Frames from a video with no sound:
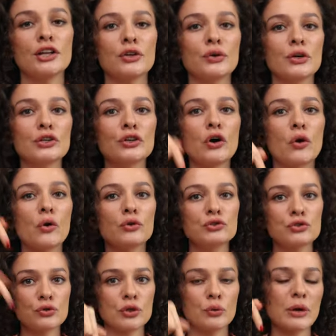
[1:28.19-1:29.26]
and you can go
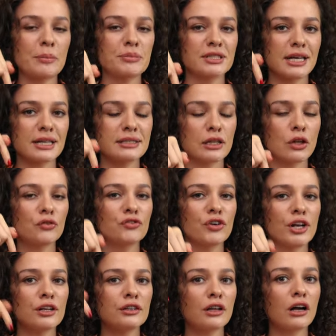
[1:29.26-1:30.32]
to the website
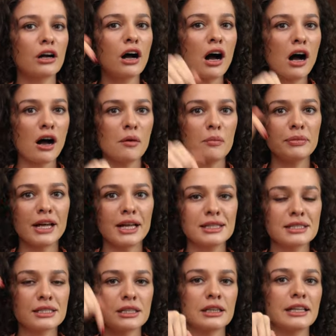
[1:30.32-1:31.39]
salonreading.com,
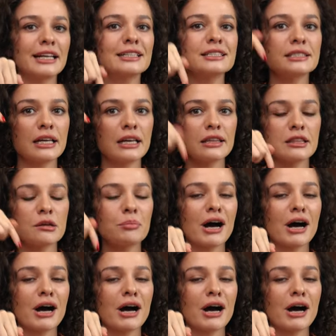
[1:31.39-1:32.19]
that's linked in the